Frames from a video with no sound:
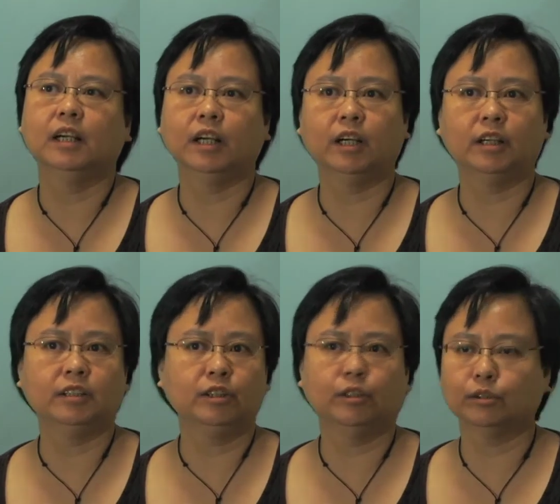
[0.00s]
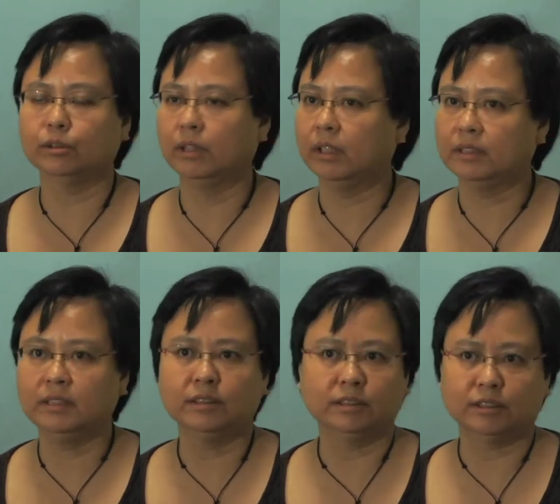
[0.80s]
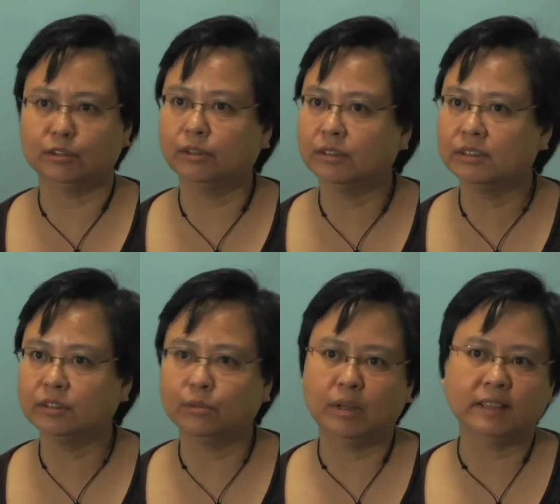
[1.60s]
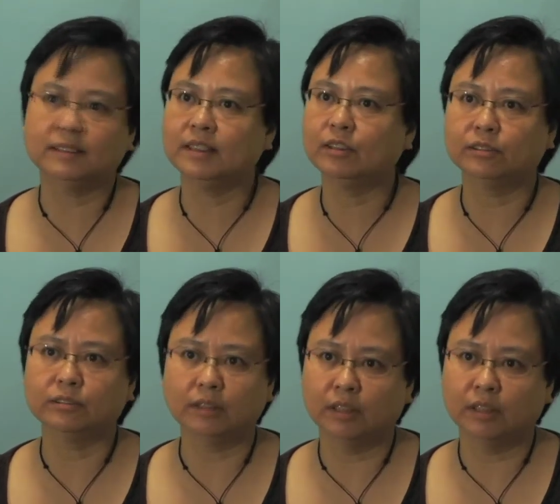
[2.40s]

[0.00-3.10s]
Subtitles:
either towards the one single